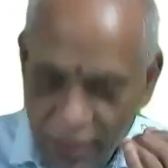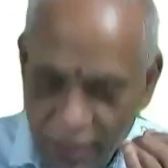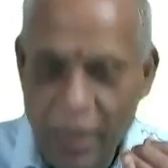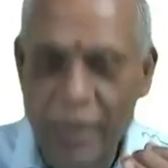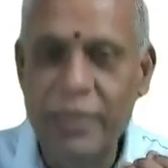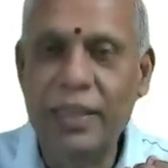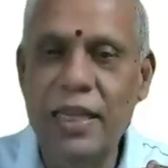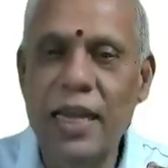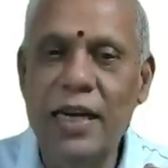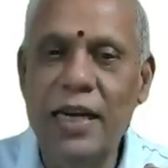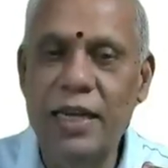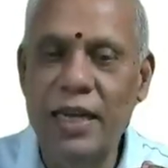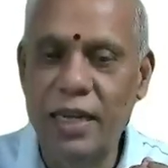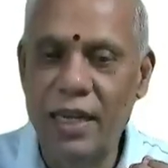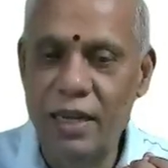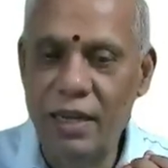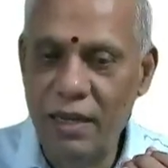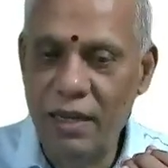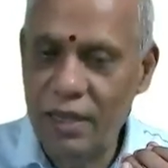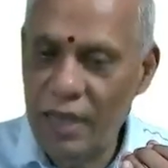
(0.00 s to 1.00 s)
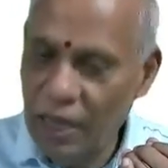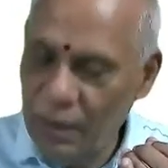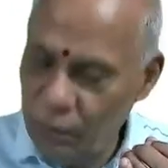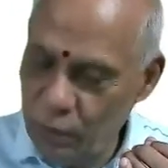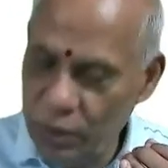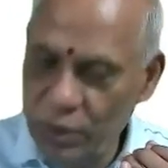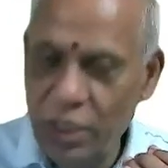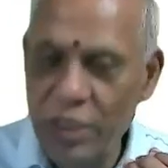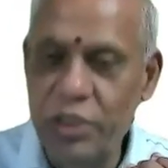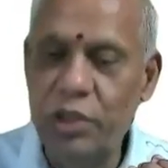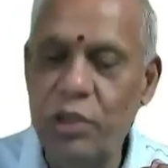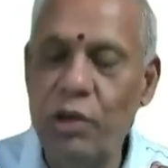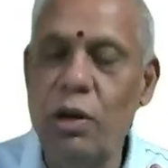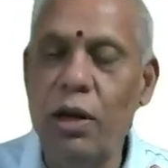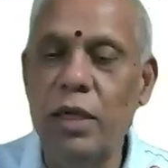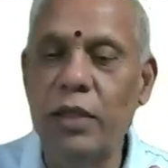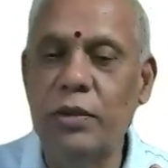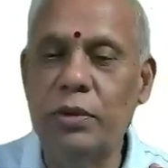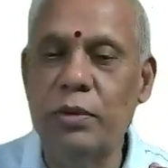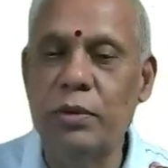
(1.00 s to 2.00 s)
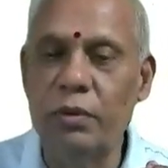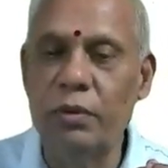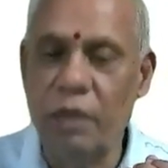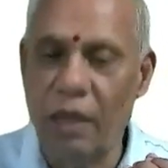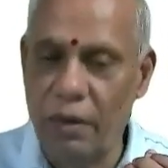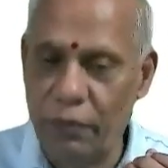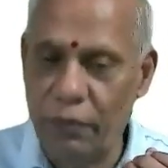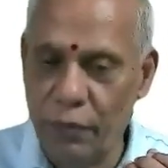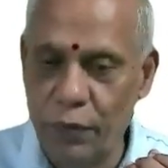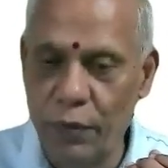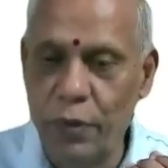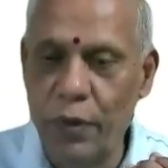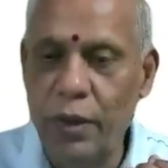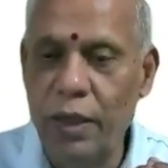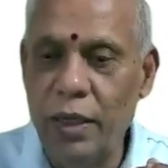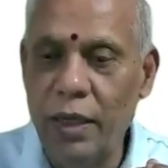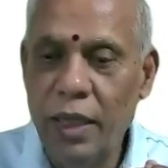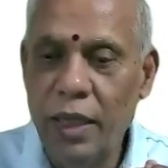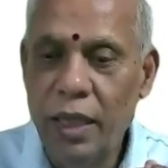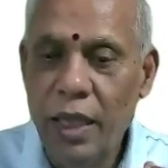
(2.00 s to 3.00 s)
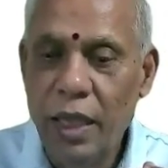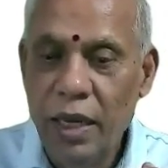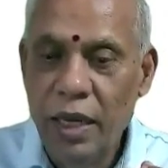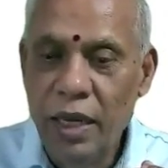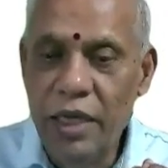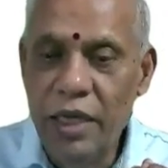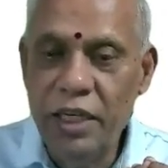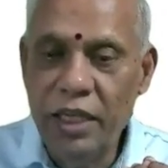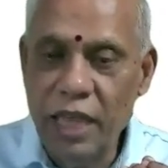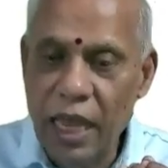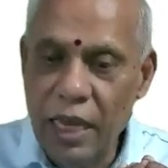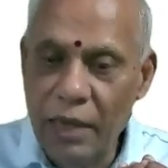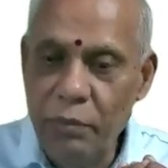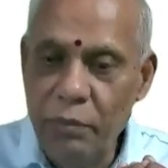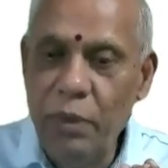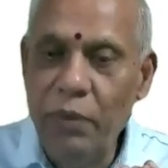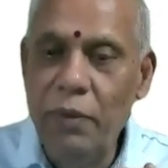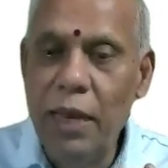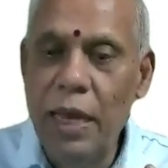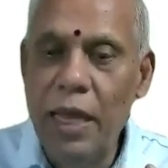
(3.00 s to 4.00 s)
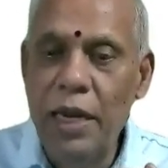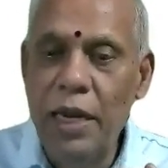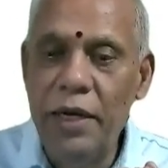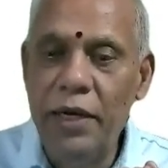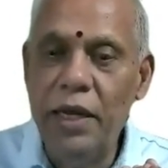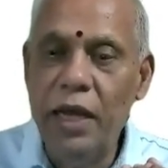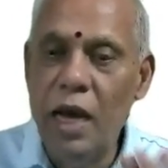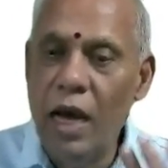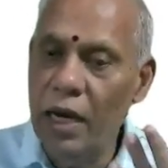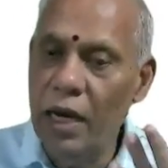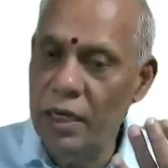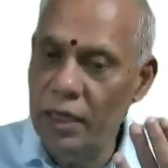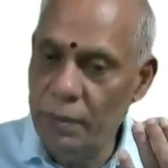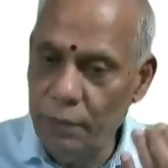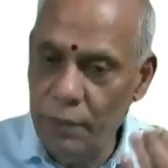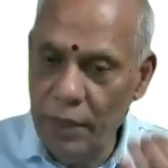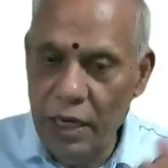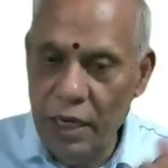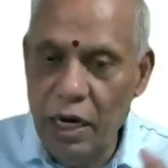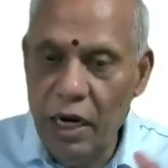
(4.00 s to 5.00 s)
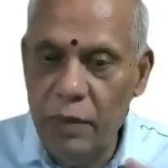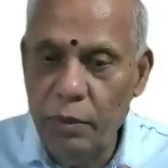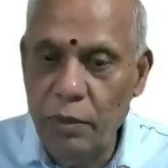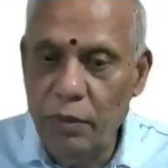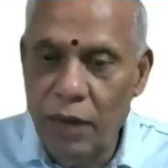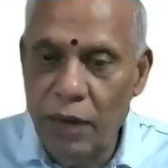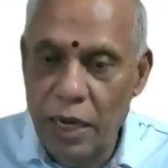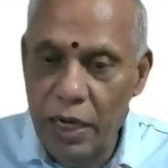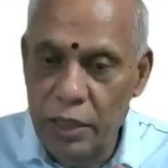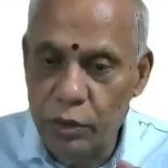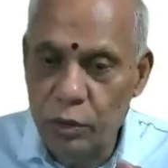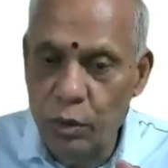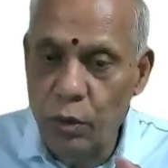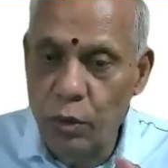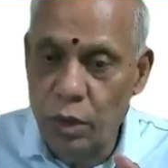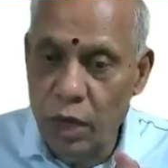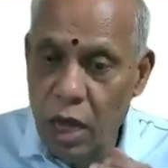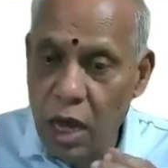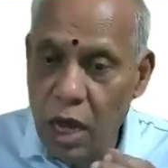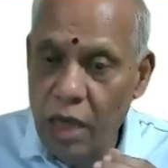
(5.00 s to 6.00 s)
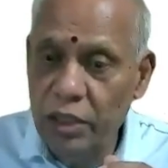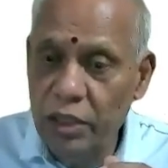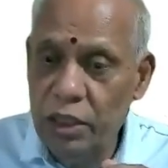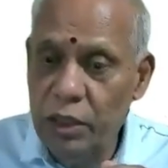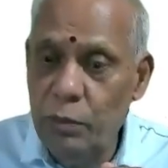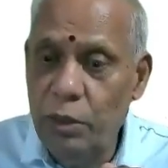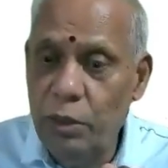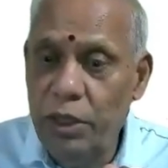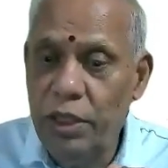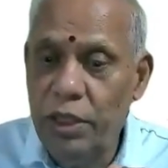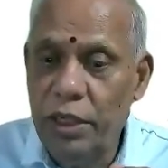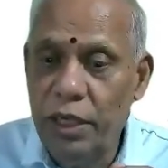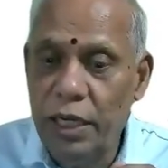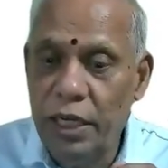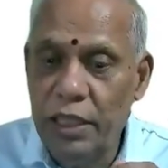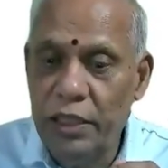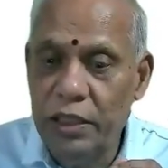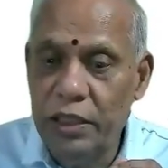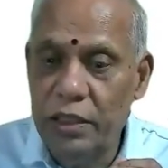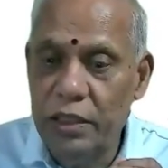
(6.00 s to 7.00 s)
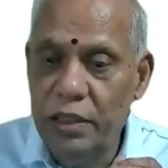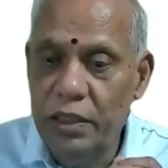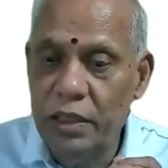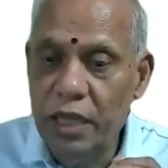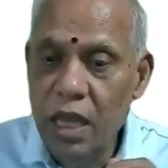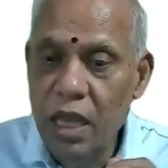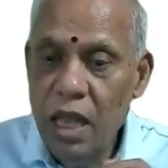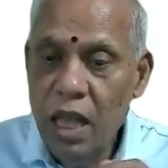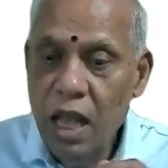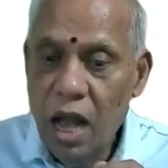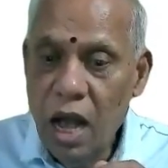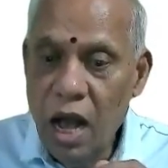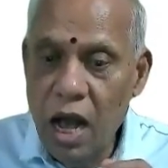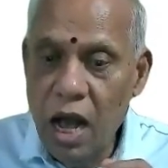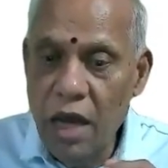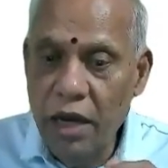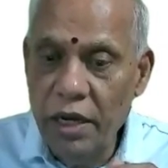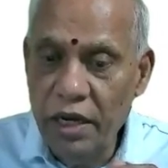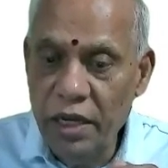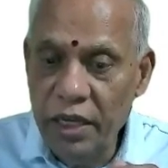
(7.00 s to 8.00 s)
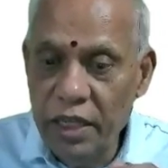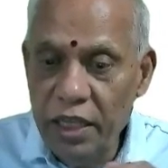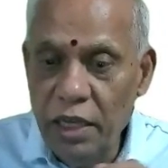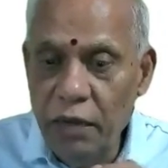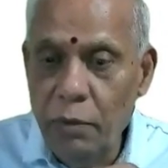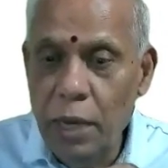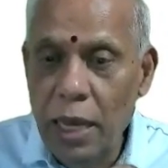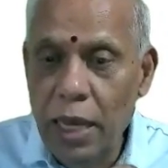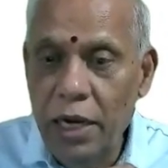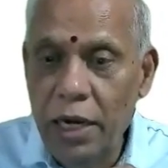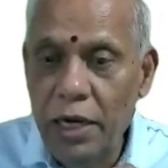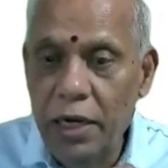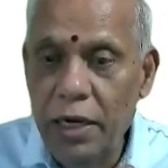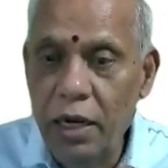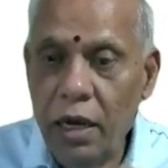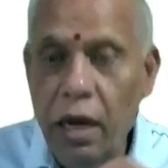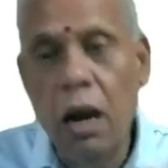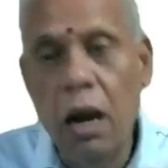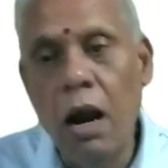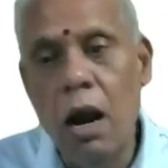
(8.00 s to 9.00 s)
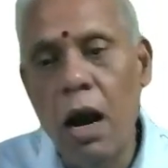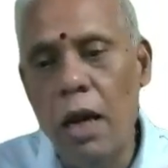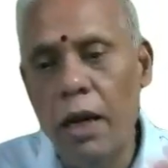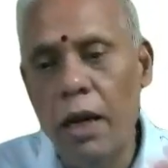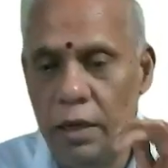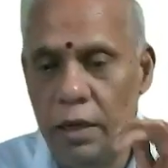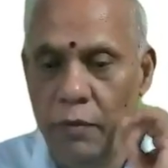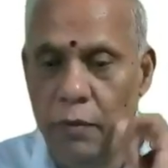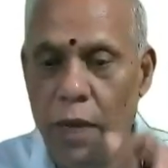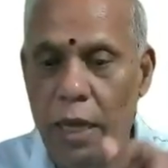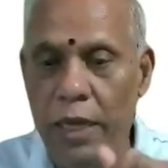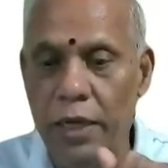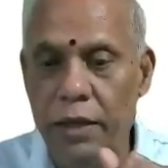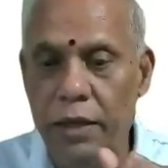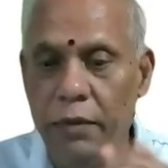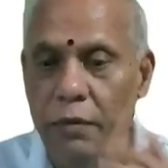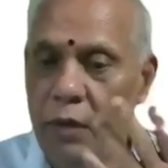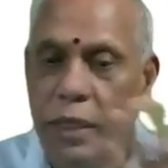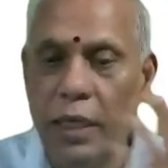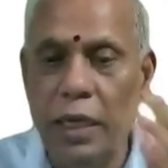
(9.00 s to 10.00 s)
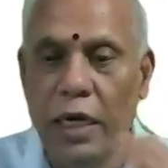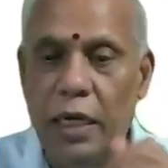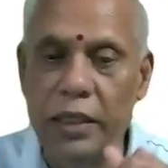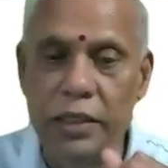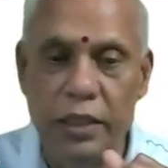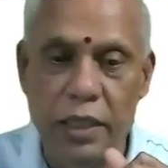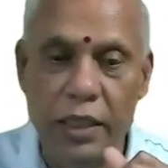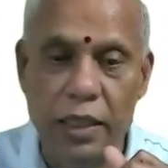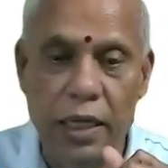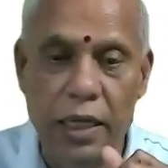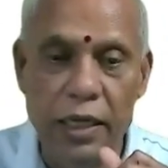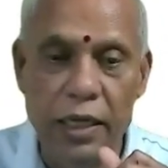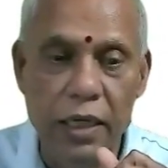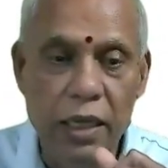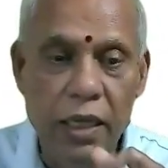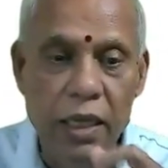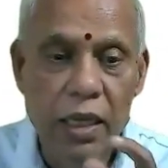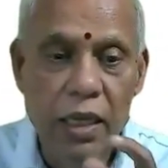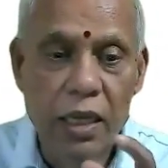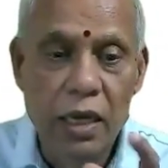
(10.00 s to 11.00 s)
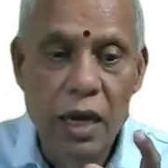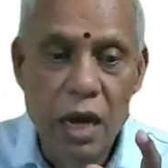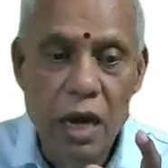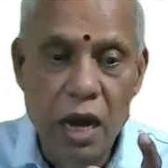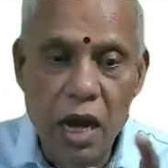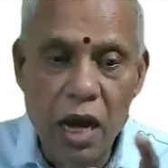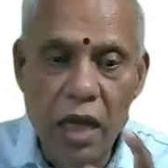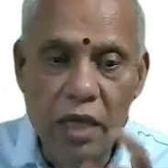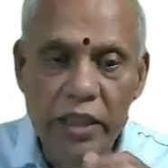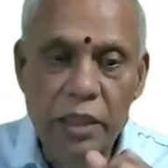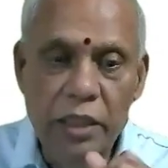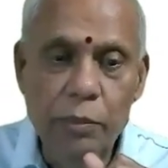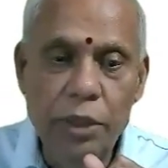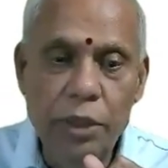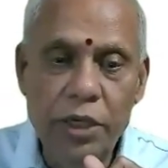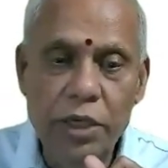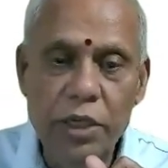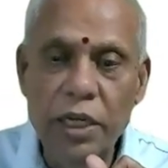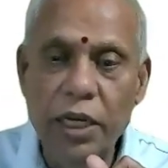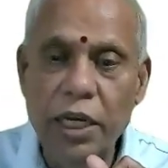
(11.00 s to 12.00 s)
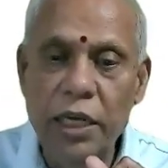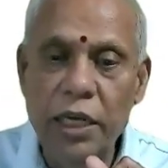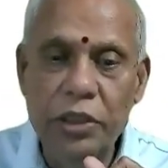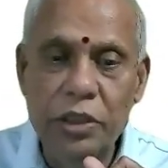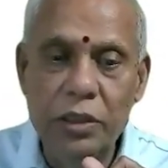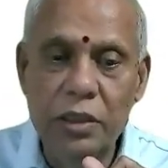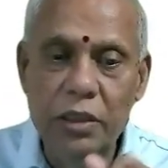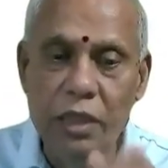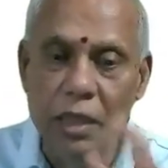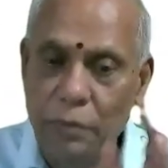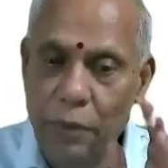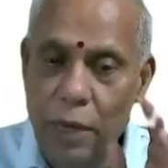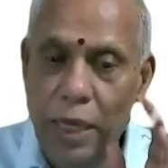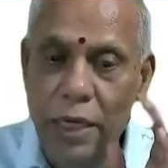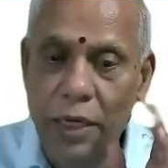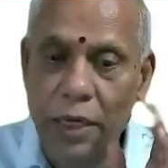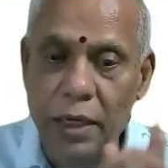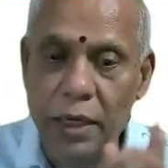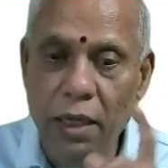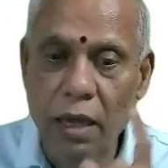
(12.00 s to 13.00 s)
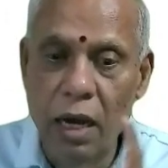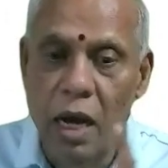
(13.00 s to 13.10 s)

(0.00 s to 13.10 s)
Exactly. Can be sister also. Therefore, it can be valid or may not be valid. So, non-symmetric relations are either valid or invalid. We cannot say that. All symmetric relations are valid.